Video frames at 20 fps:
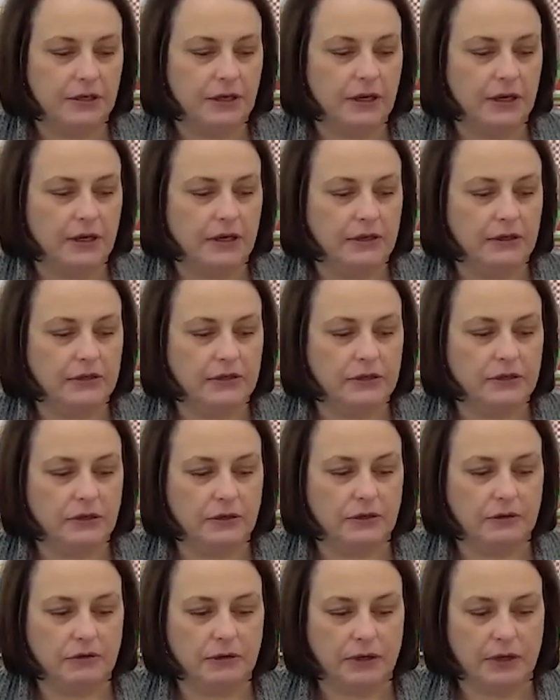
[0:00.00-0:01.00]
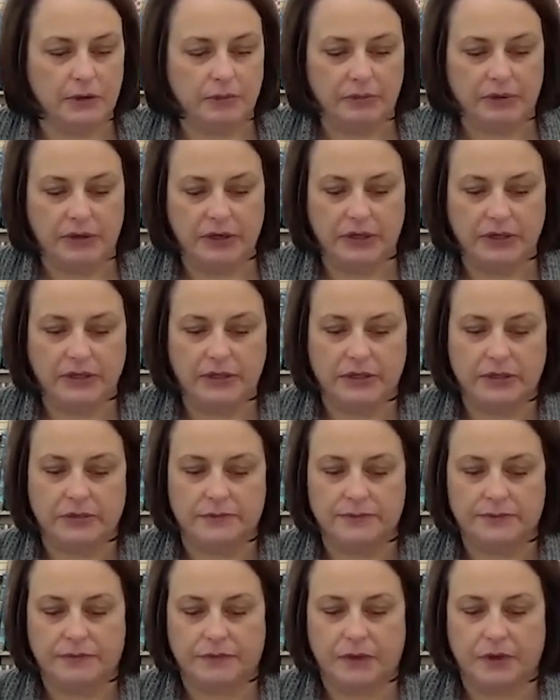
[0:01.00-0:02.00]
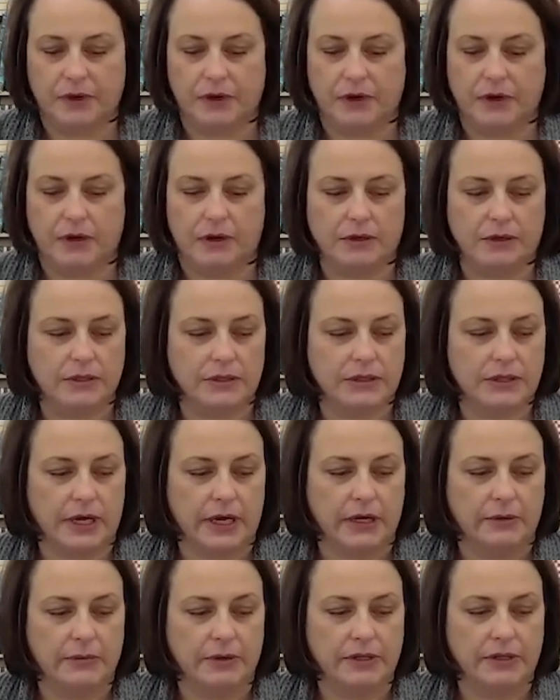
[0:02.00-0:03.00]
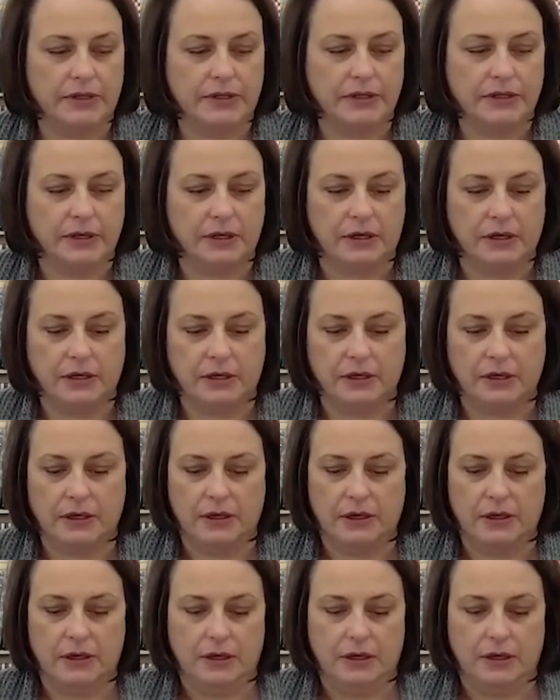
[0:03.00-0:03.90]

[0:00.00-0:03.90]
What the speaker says: And so we're going to piece our side pieces on.